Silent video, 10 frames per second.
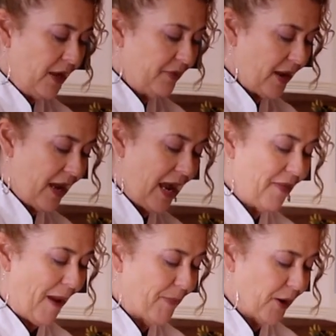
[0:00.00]
how
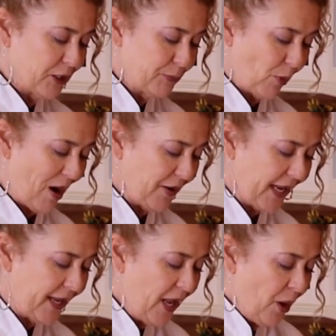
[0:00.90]
that butter's
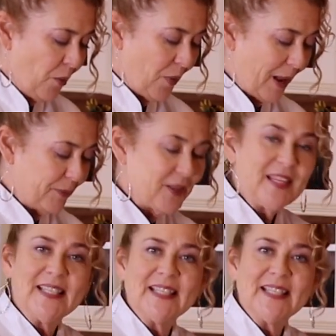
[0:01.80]
browning. When I put this